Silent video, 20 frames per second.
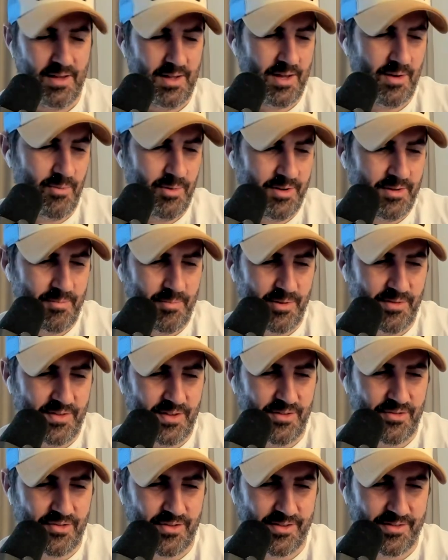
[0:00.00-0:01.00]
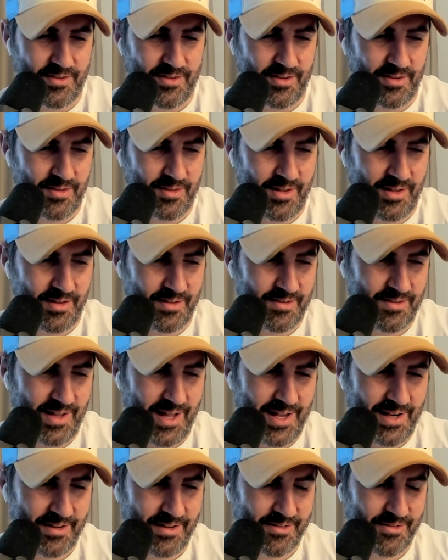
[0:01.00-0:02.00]
Yeah, one of the most interesting things
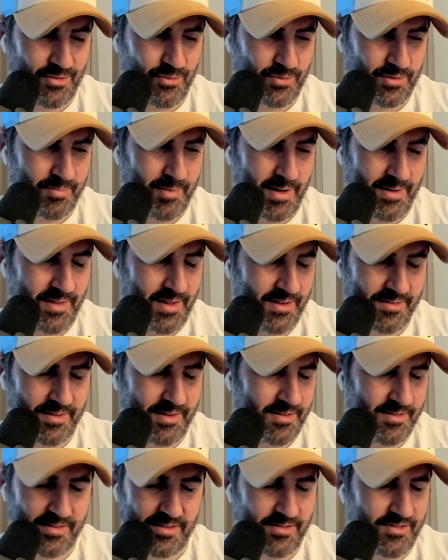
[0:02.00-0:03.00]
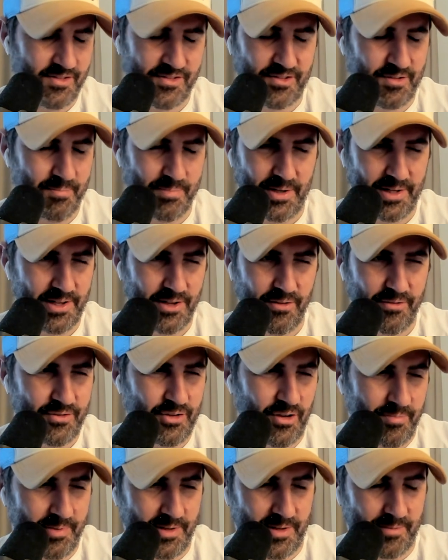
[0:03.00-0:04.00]
Alex talked about, and this is just completely off
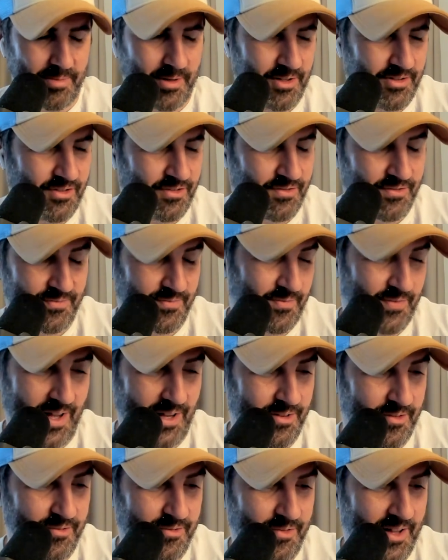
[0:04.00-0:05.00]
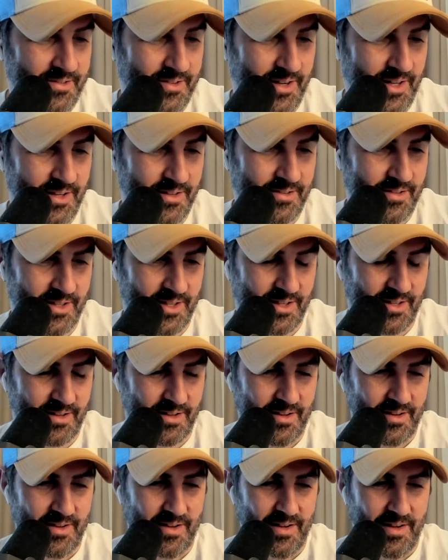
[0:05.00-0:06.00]
topic, but I just found it
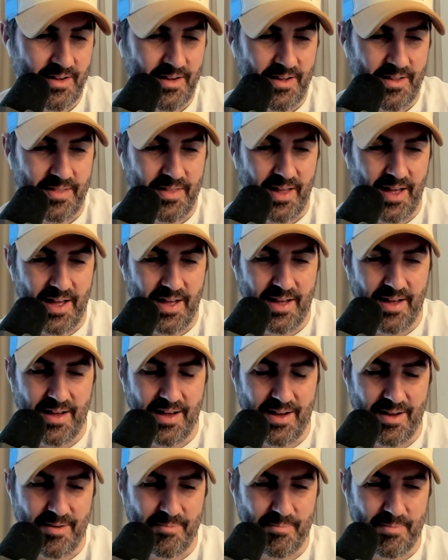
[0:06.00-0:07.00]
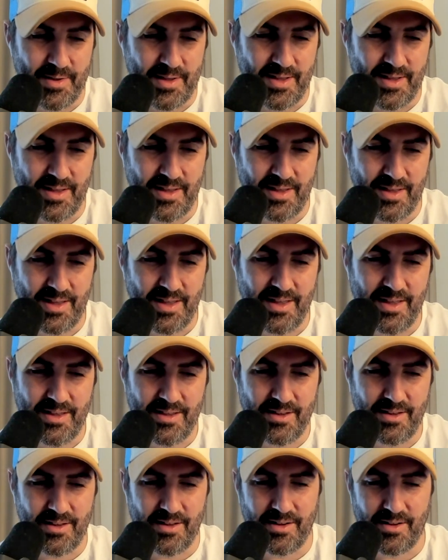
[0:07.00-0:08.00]
fascinating, that
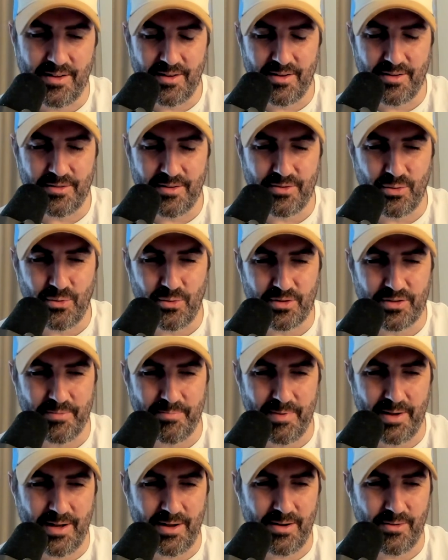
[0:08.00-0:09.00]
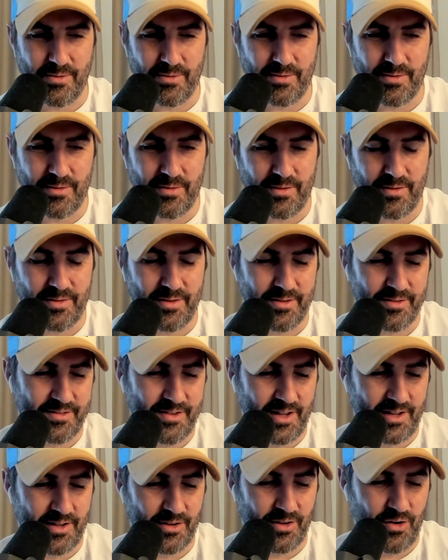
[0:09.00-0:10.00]
he talked about the
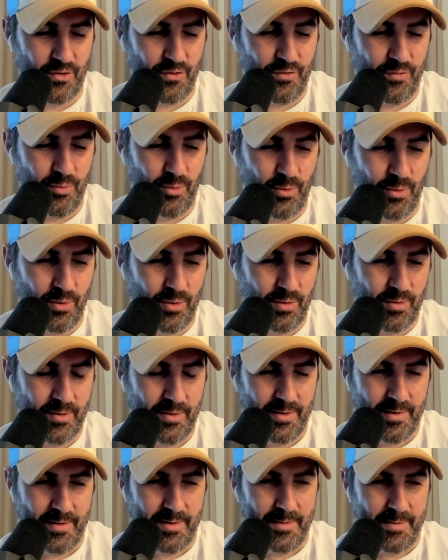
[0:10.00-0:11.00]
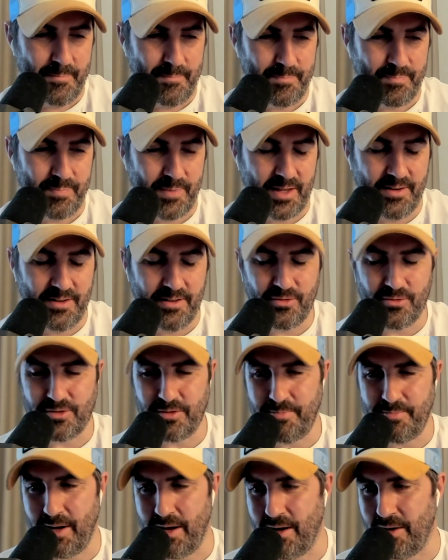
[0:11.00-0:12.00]
Second Gulf War, and he talked
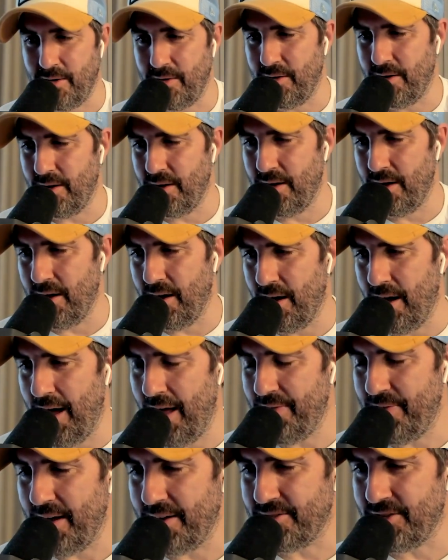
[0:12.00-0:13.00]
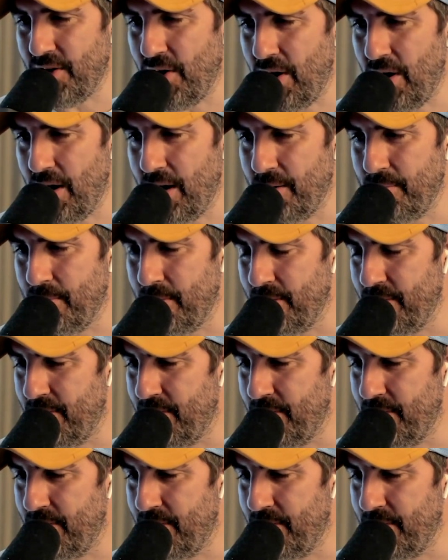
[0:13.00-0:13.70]
about at that time